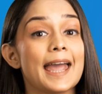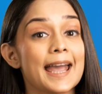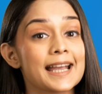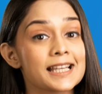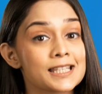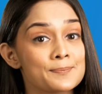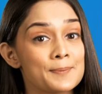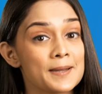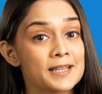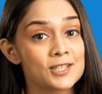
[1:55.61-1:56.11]

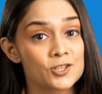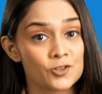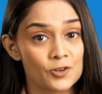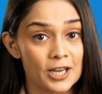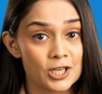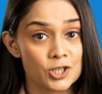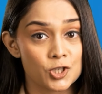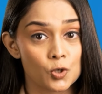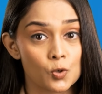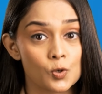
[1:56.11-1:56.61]
Expense
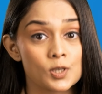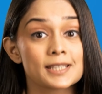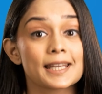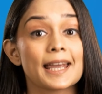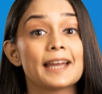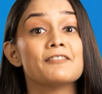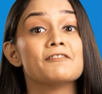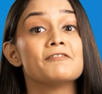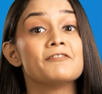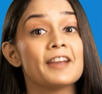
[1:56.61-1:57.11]
ratios
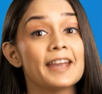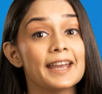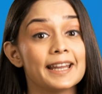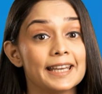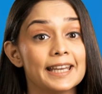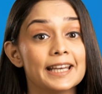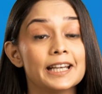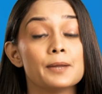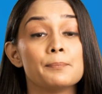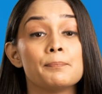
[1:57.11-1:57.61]
can
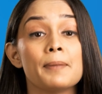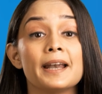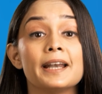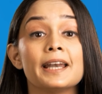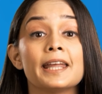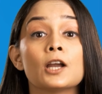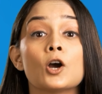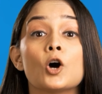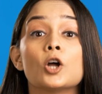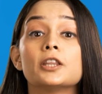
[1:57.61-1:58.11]
vary
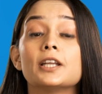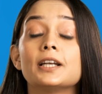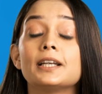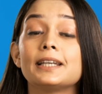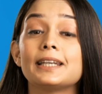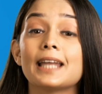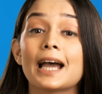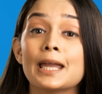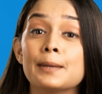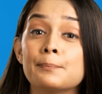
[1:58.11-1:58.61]
depending on the
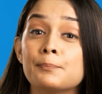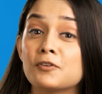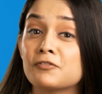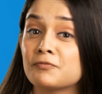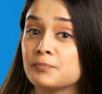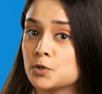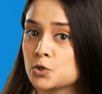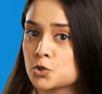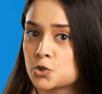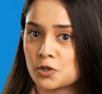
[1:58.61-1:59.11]
type
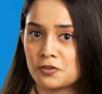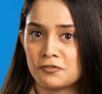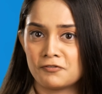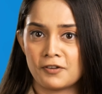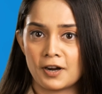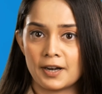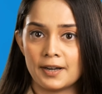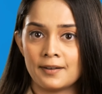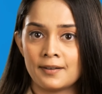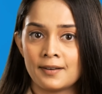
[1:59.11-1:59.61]
of mutual
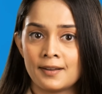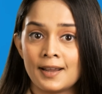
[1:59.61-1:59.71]
fund.